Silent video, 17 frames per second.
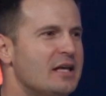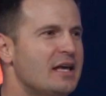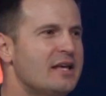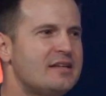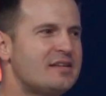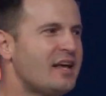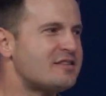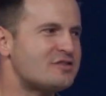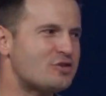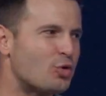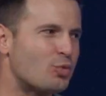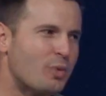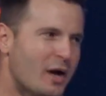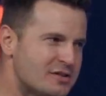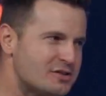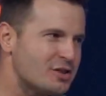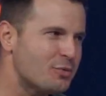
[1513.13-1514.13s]
It takes the
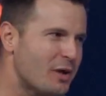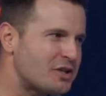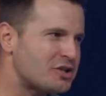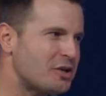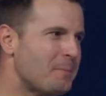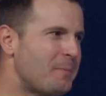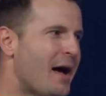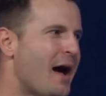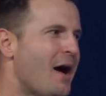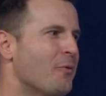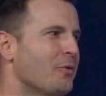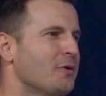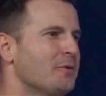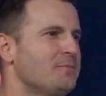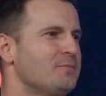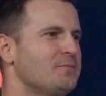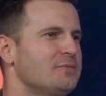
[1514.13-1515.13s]
resurrection
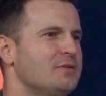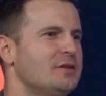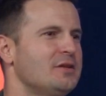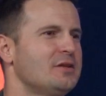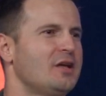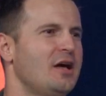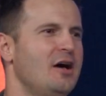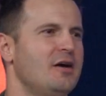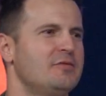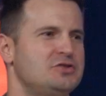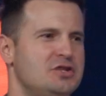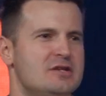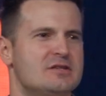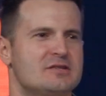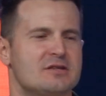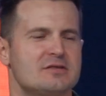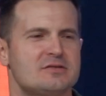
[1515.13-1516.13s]
power of
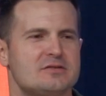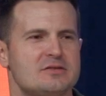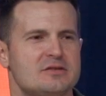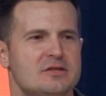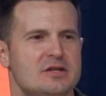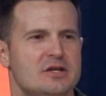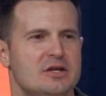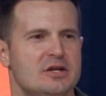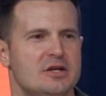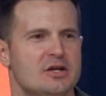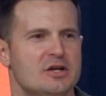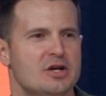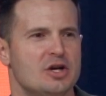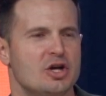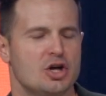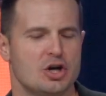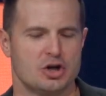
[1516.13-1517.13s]
Jesus
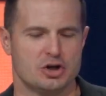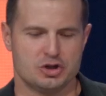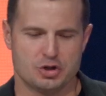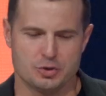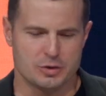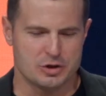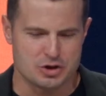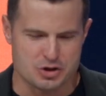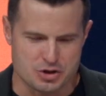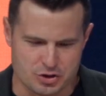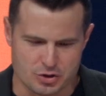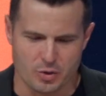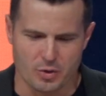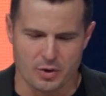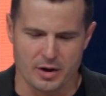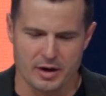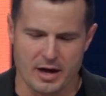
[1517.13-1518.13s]
to
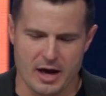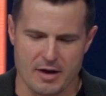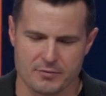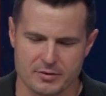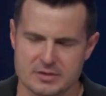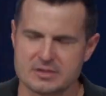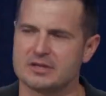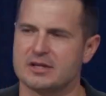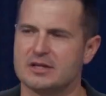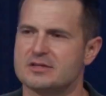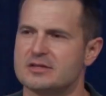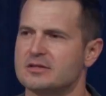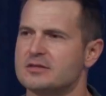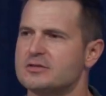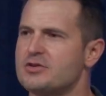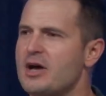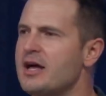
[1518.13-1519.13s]
enjoy every
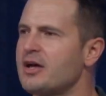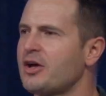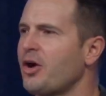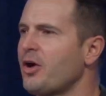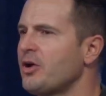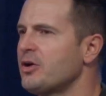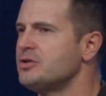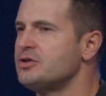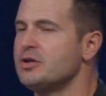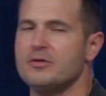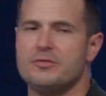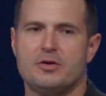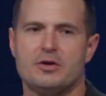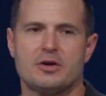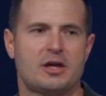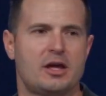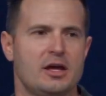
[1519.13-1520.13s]
season. So I encourage you,
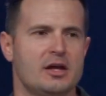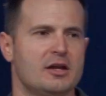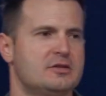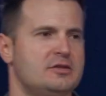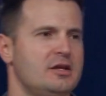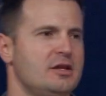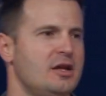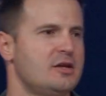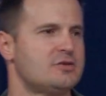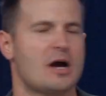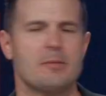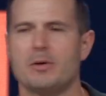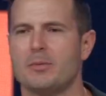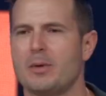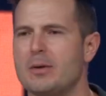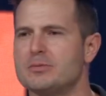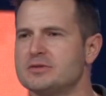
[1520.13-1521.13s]
if you're a kid, a teenager, I
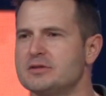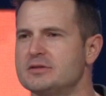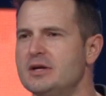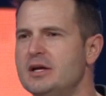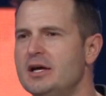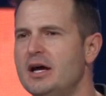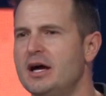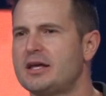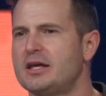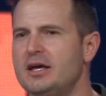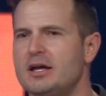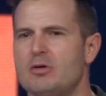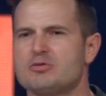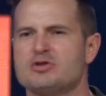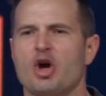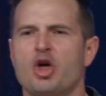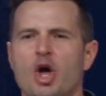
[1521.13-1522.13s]
remember when I was a
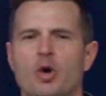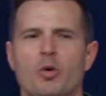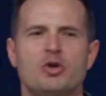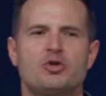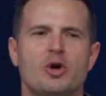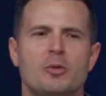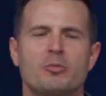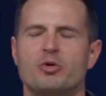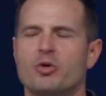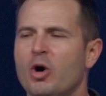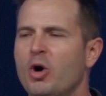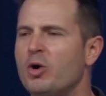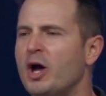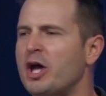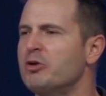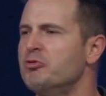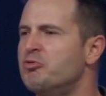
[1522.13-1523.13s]
kid, I was like, I can't wait till I'm
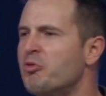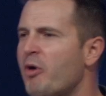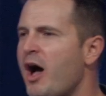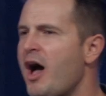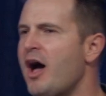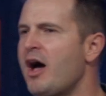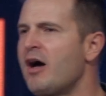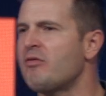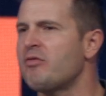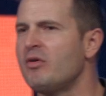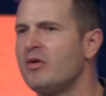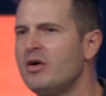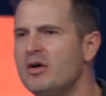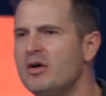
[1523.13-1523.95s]
grown, I can drive.